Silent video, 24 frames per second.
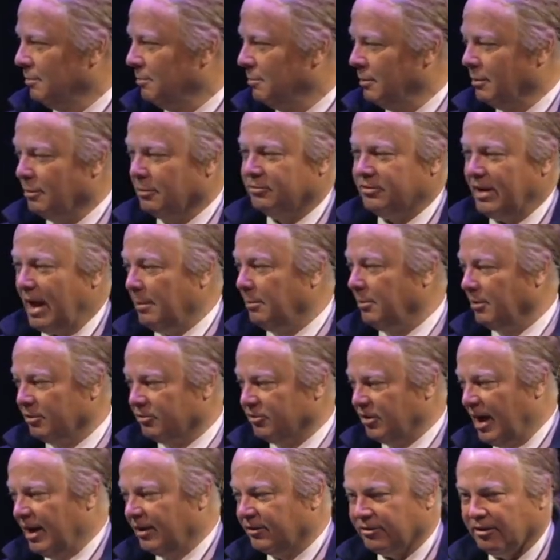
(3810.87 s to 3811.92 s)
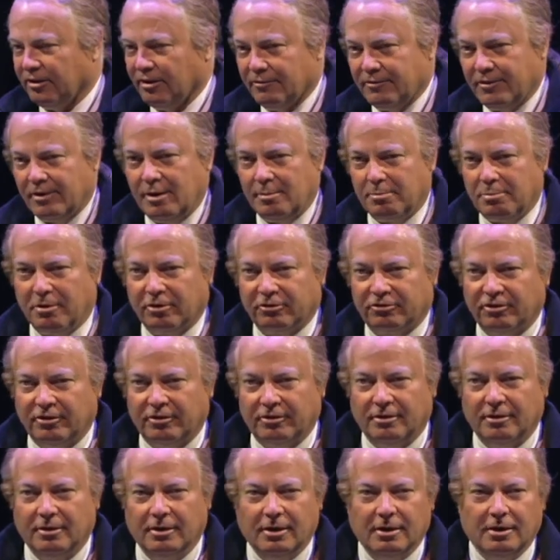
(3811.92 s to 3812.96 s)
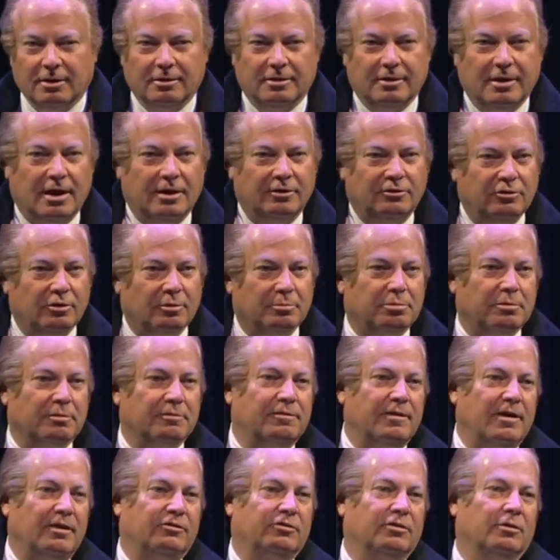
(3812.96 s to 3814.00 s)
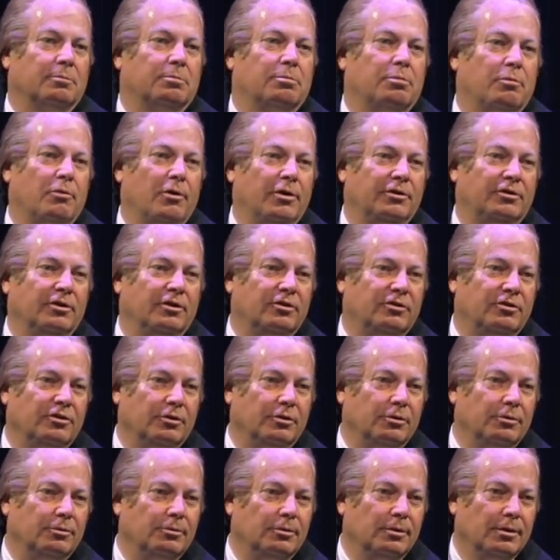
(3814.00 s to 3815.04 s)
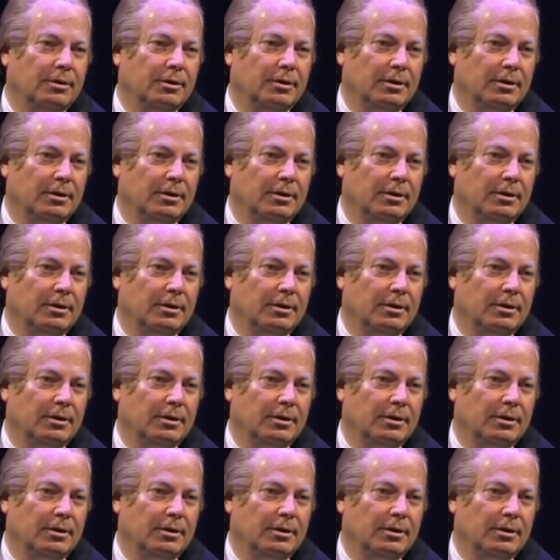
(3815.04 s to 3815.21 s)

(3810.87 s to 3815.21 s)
You know, Samuel Johnson, the very person that your professor pointed to,